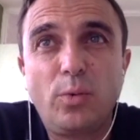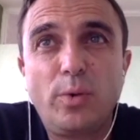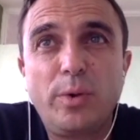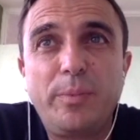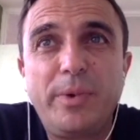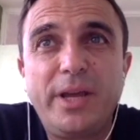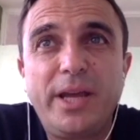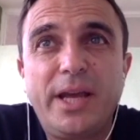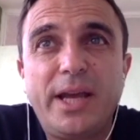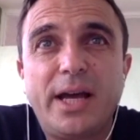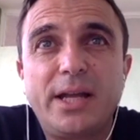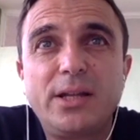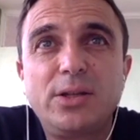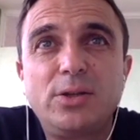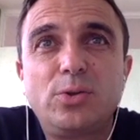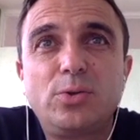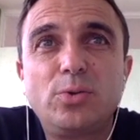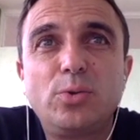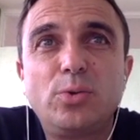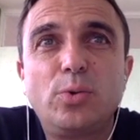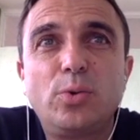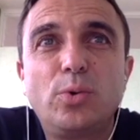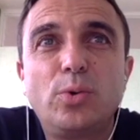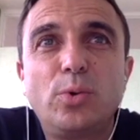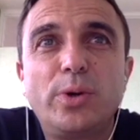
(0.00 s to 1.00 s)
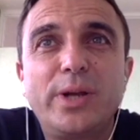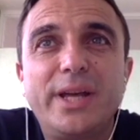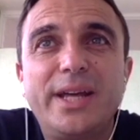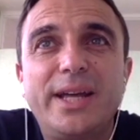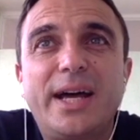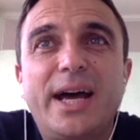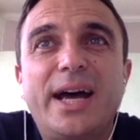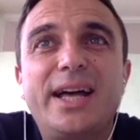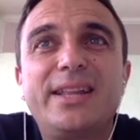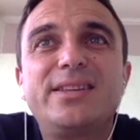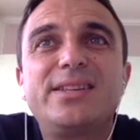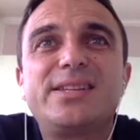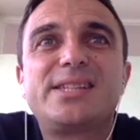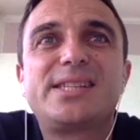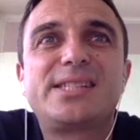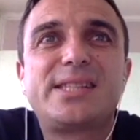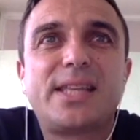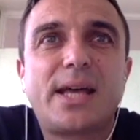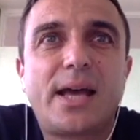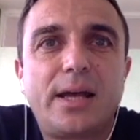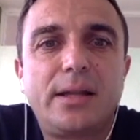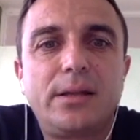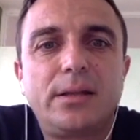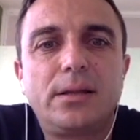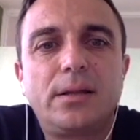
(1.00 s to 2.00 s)
we began to
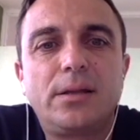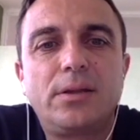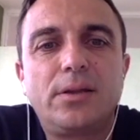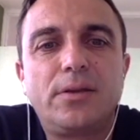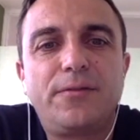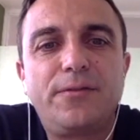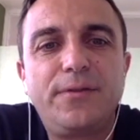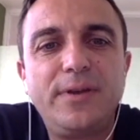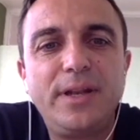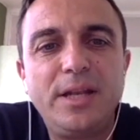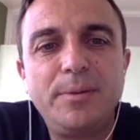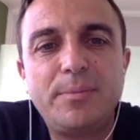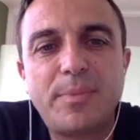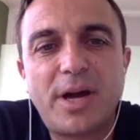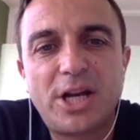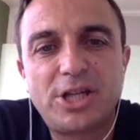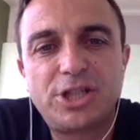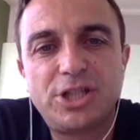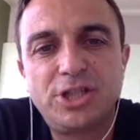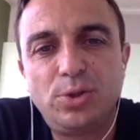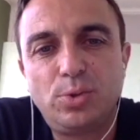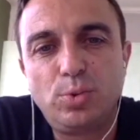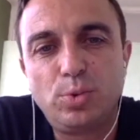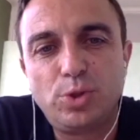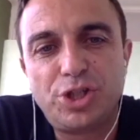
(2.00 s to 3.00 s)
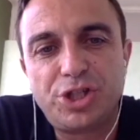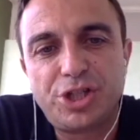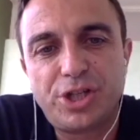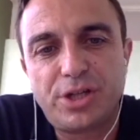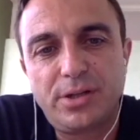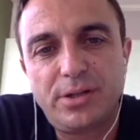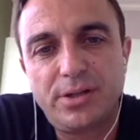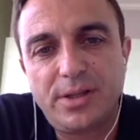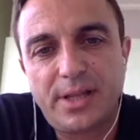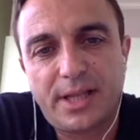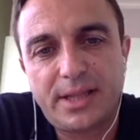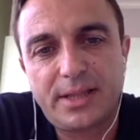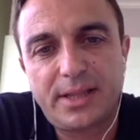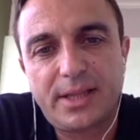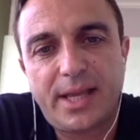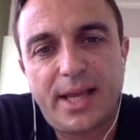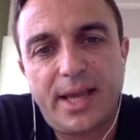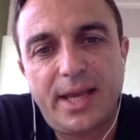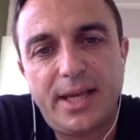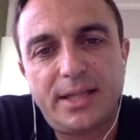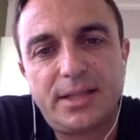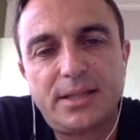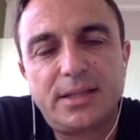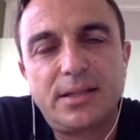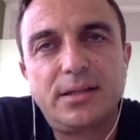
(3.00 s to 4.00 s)
understand the field imagined to share that
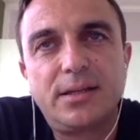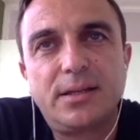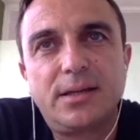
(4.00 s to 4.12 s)
Kate